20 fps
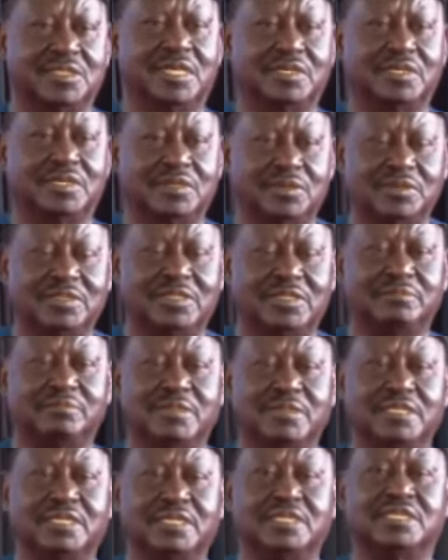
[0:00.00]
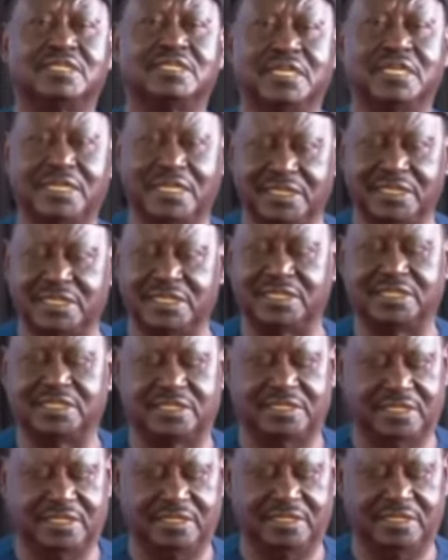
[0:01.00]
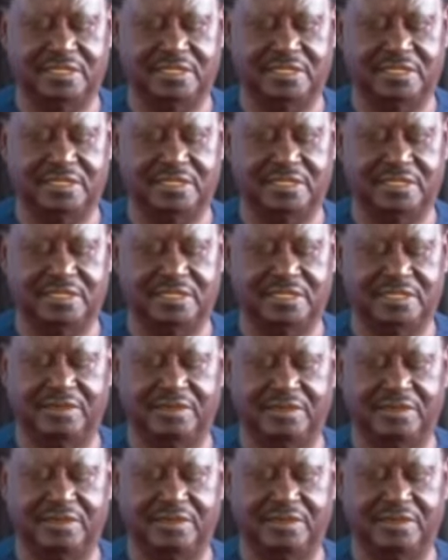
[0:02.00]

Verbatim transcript: So I know the major challenges that Africa